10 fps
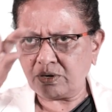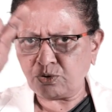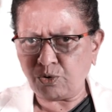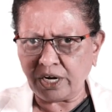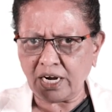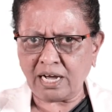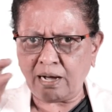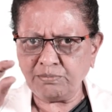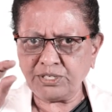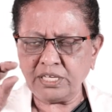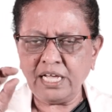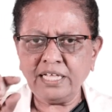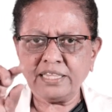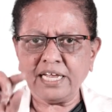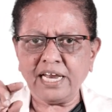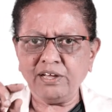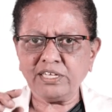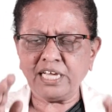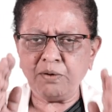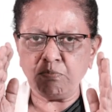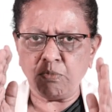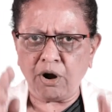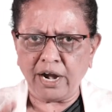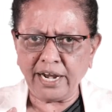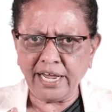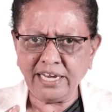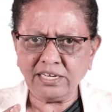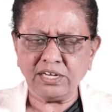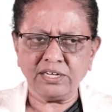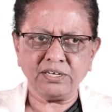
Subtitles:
total comes, then I'll say moderate,